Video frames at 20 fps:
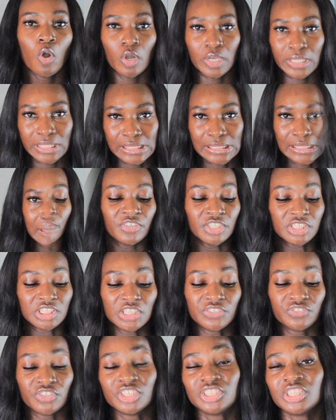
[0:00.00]
oily skin. First
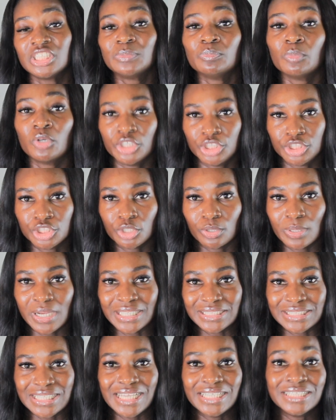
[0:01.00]
things first, this
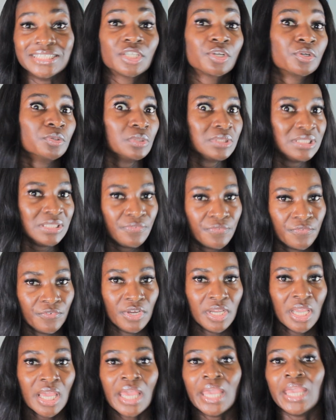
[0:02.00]
moisturizer is cruelty
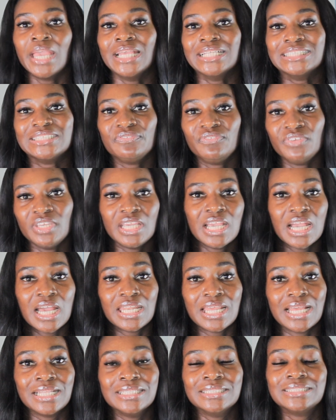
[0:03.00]
free, it's
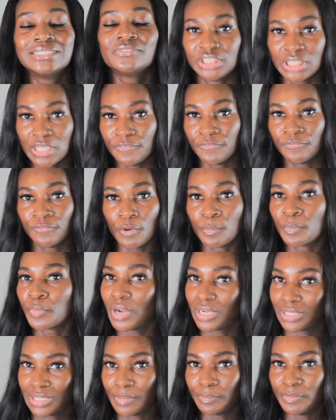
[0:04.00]
vegan, and it's safe for
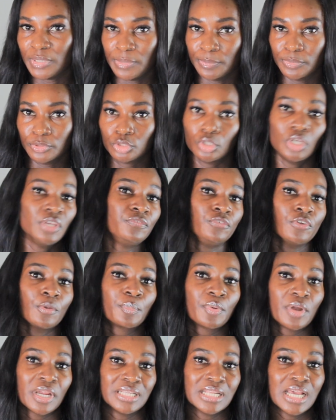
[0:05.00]
pregnant people. So if
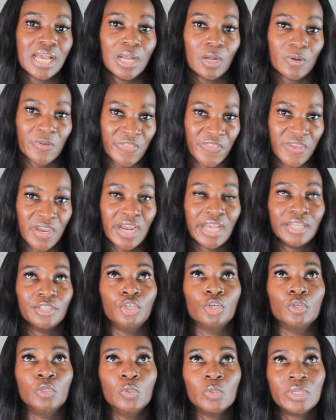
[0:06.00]
you're pregnant out there and
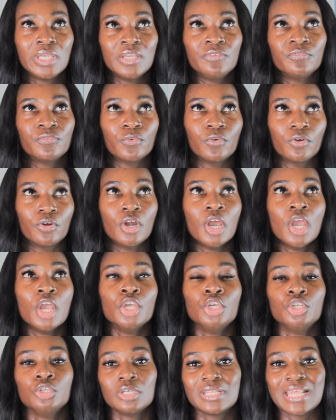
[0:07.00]
you're looking for
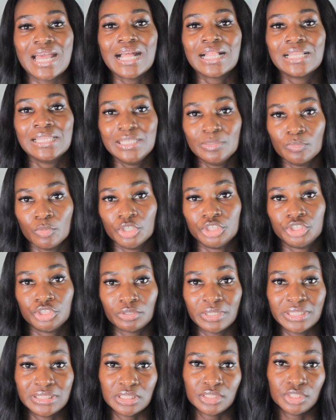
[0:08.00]
that clean
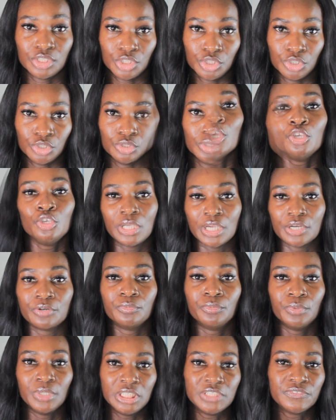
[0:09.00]
moisturizer to use, you
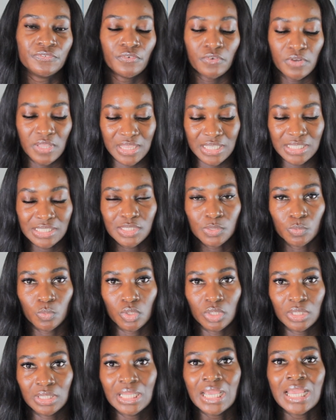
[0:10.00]
can reach for this
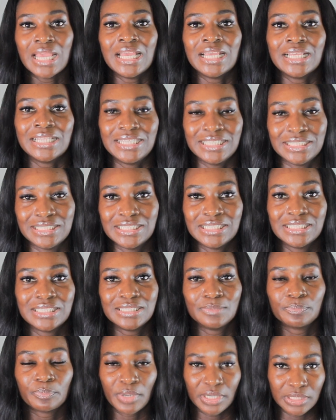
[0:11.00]
one. This
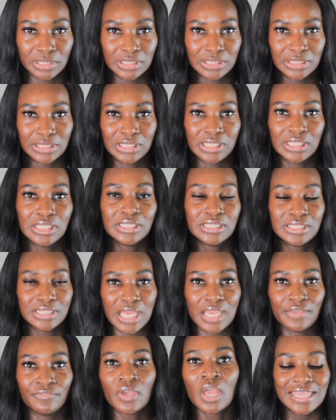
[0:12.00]
is pregnancy
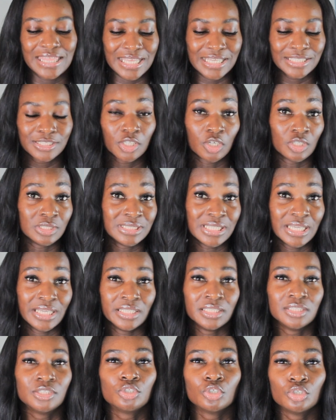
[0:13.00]
safe. This
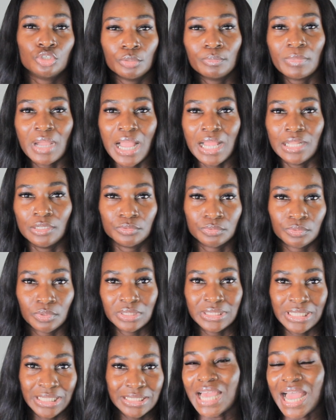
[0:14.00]
contains sodium
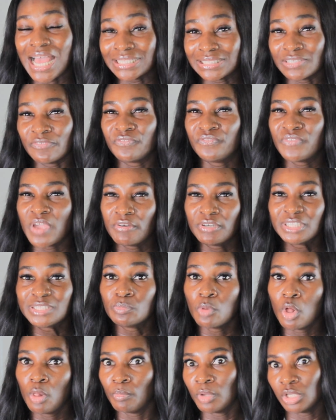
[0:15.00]
hyaluronate. It has a very
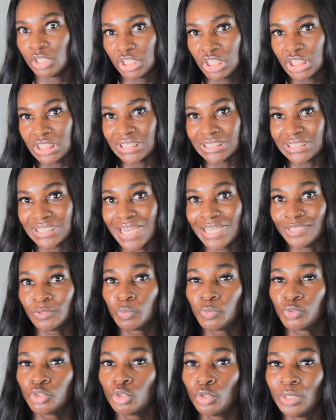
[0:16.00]
small molecular
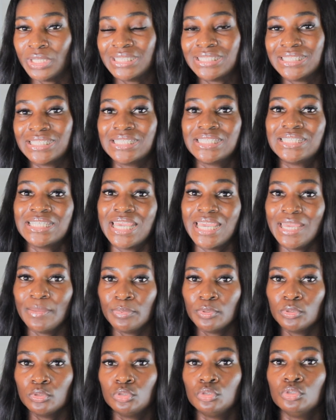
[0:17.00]
size, so it is
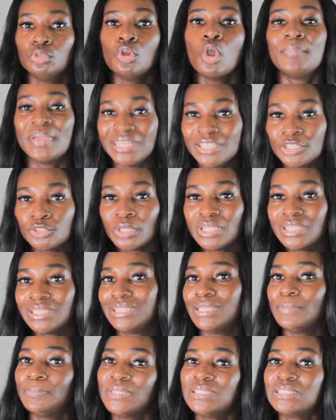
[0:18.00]
able to
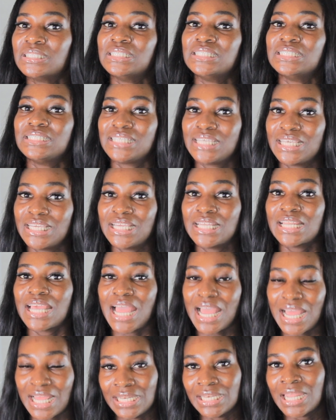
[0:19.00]
penetrate deep into the skin,
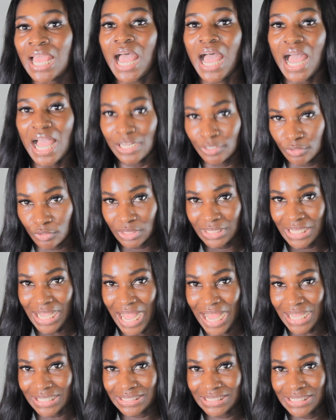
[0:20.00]
and hyaluronic
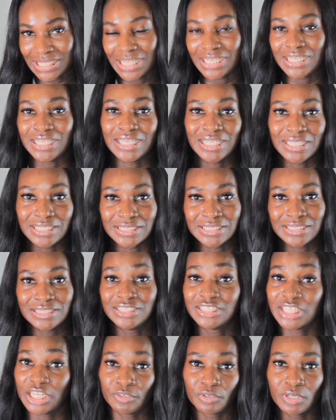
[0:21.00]
acid is
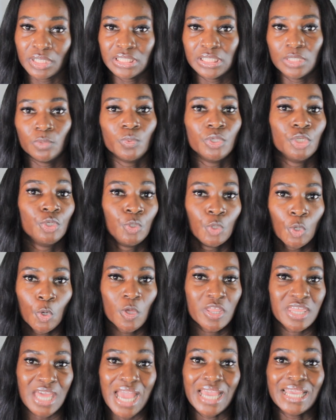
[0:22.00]
generally, we
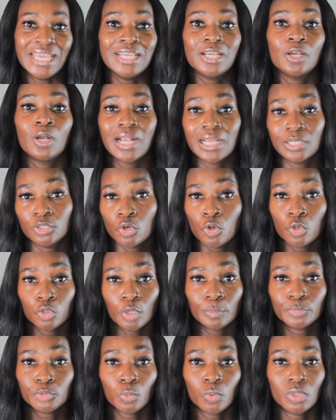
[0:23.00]
know that it can hold up to